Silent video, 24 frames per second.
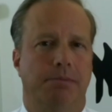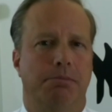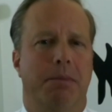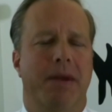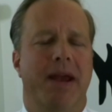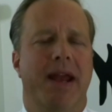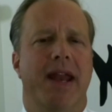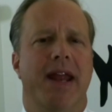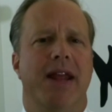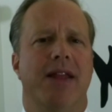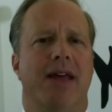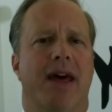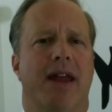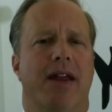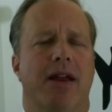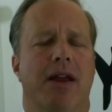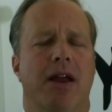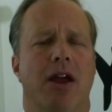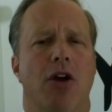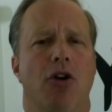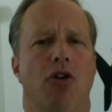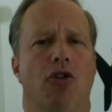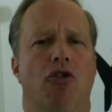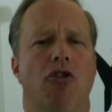meaning that
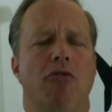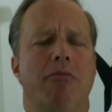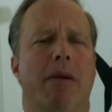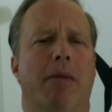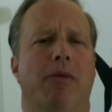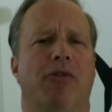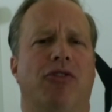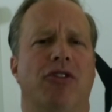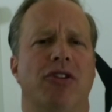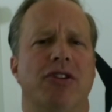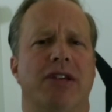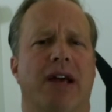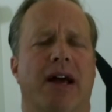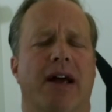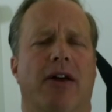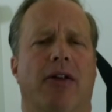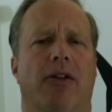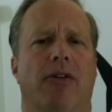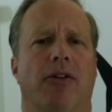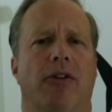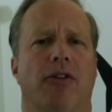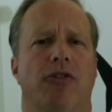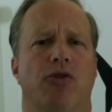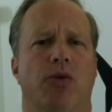a crew member is
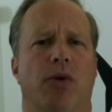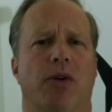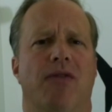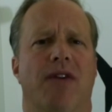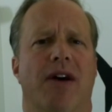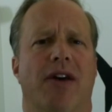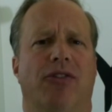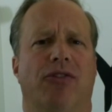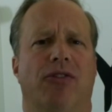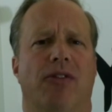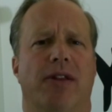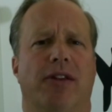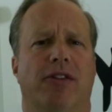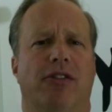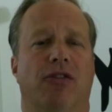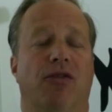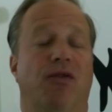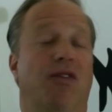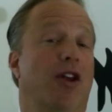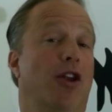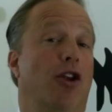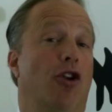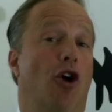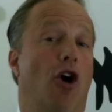entitled to a vessel that's
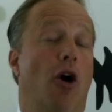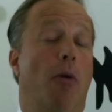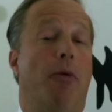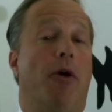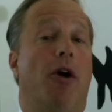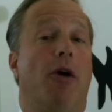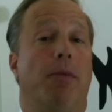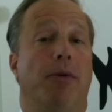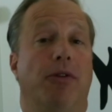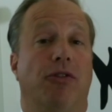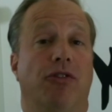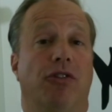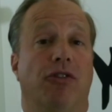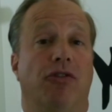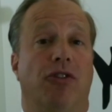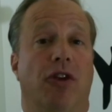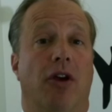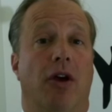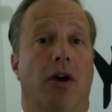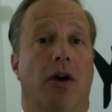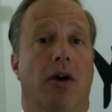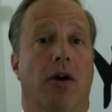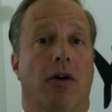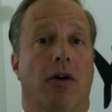fit in all purposes